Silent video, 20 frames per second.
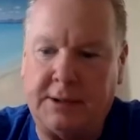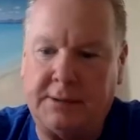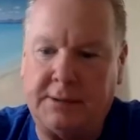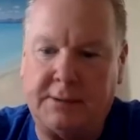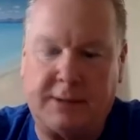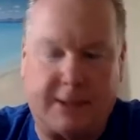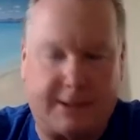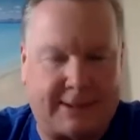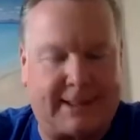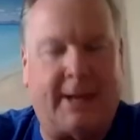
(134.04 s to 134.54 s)

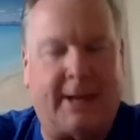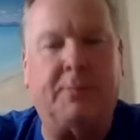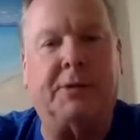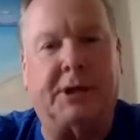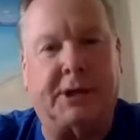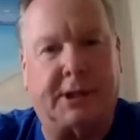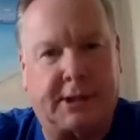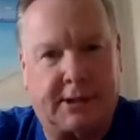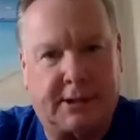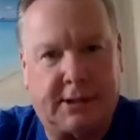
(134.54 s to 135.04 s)

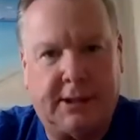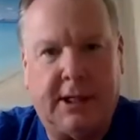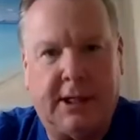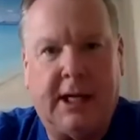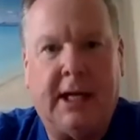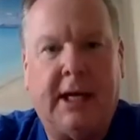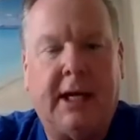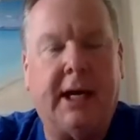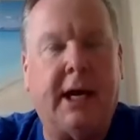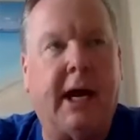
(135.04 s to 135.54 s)
assembling.
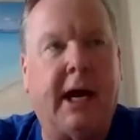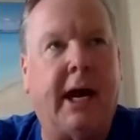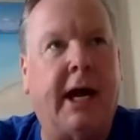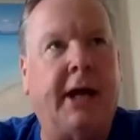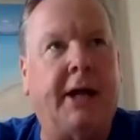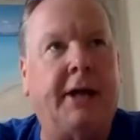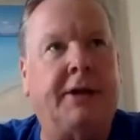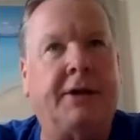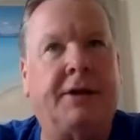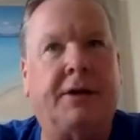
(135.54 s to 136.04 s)

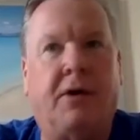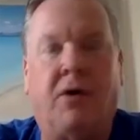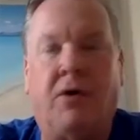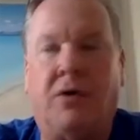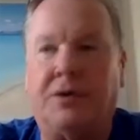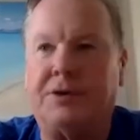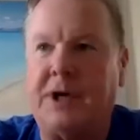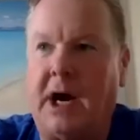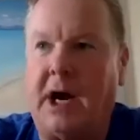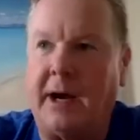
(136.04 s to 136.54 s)
And the
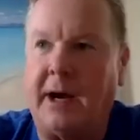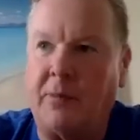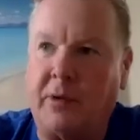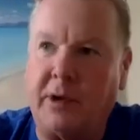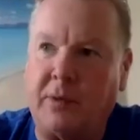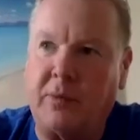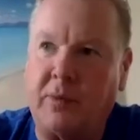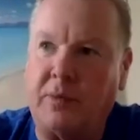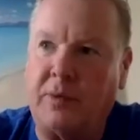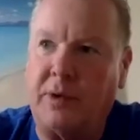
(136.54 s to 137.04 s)
whole time
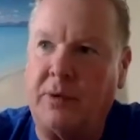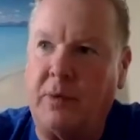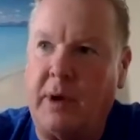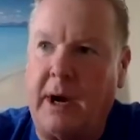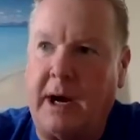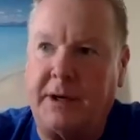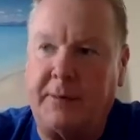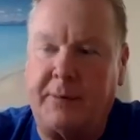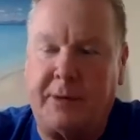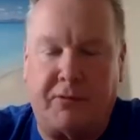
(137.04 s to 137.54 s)
we
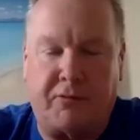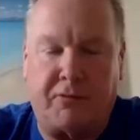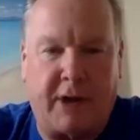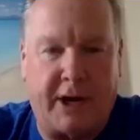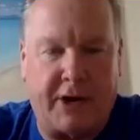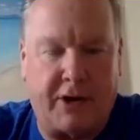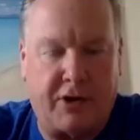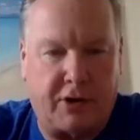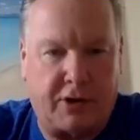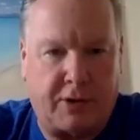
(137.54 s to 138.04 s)
wound up in
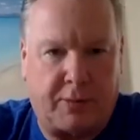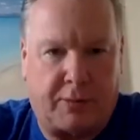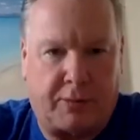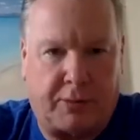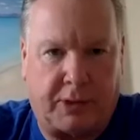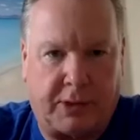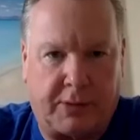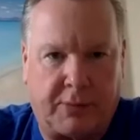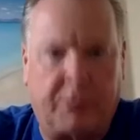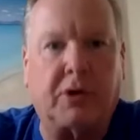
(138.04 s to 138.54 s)
Red Hook,
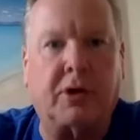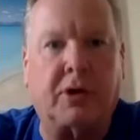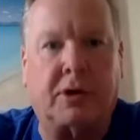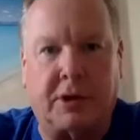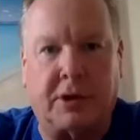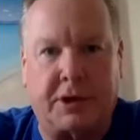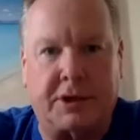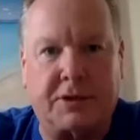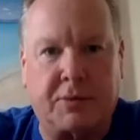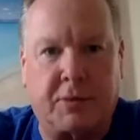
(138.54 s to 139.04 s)

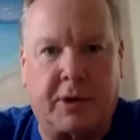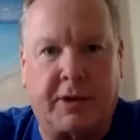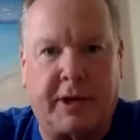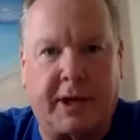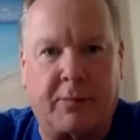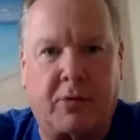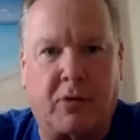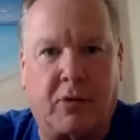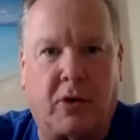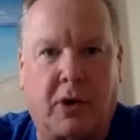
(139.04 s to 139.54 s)
Brooklyn is where
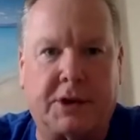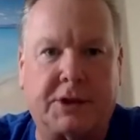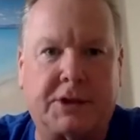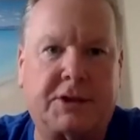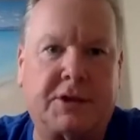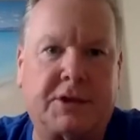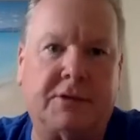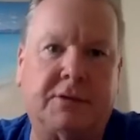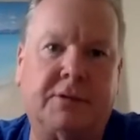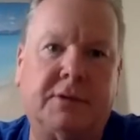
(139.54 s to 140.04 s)
they brought us
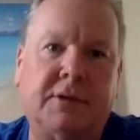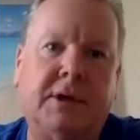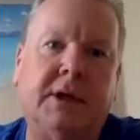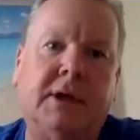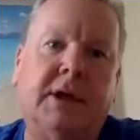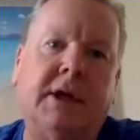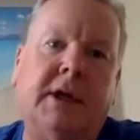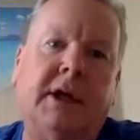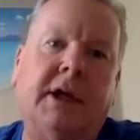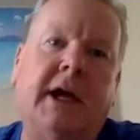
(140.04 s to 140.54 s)
to.
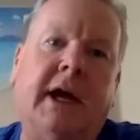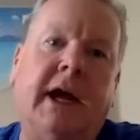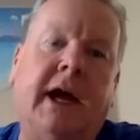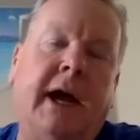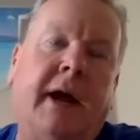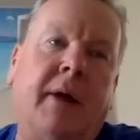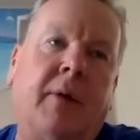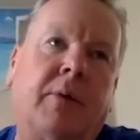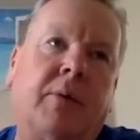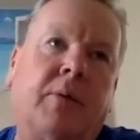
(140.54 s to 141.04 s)

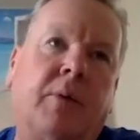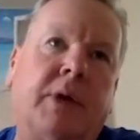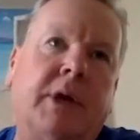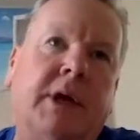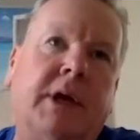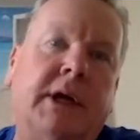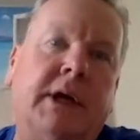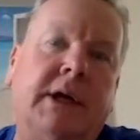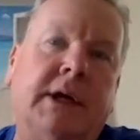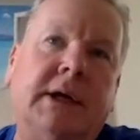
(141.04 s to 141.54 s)
And
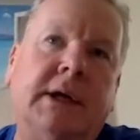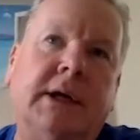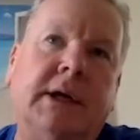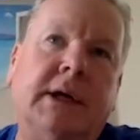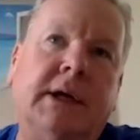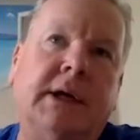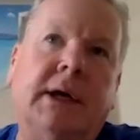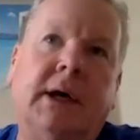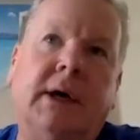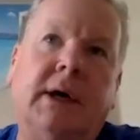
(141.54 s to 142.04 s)
we,
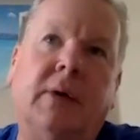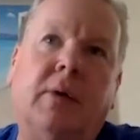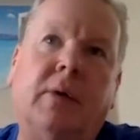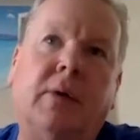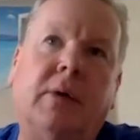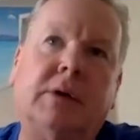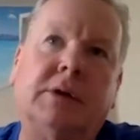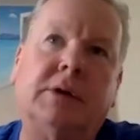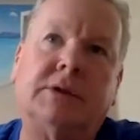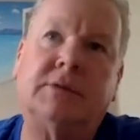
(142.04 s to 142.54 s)

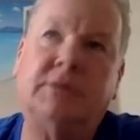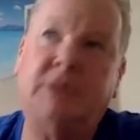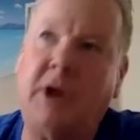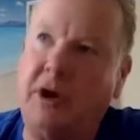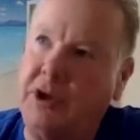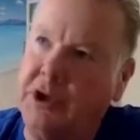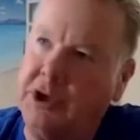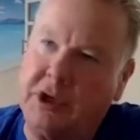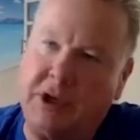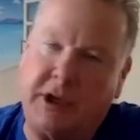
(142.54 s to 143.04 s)

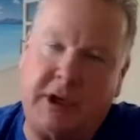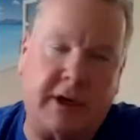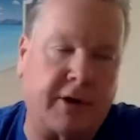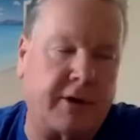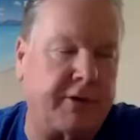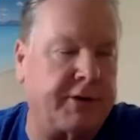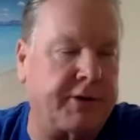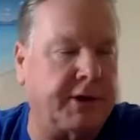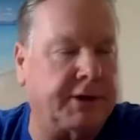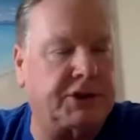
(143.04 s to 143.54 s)
you could
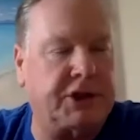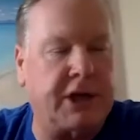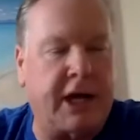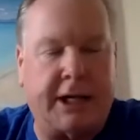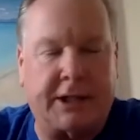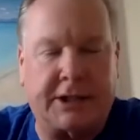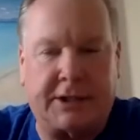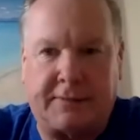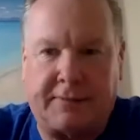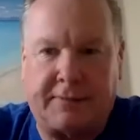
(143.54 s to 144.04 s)
hear the
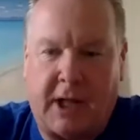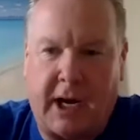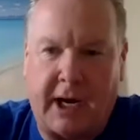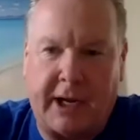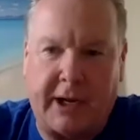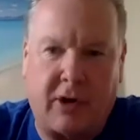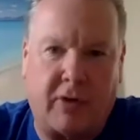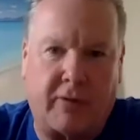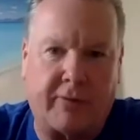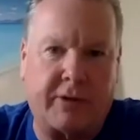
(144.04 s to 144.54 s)
jets
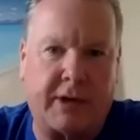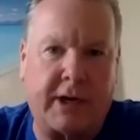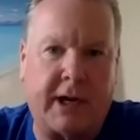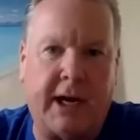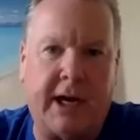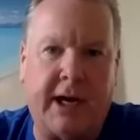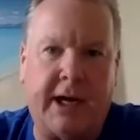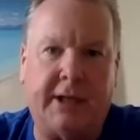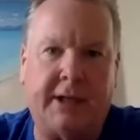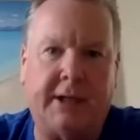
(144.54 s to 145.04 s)
flying
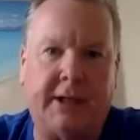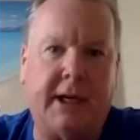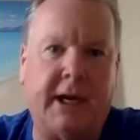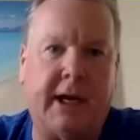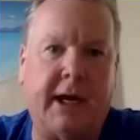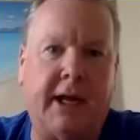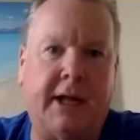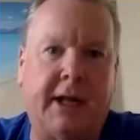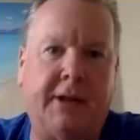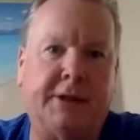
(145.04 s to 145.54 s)
overhead
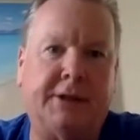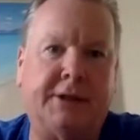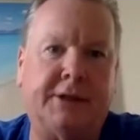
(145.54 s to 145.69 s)
and,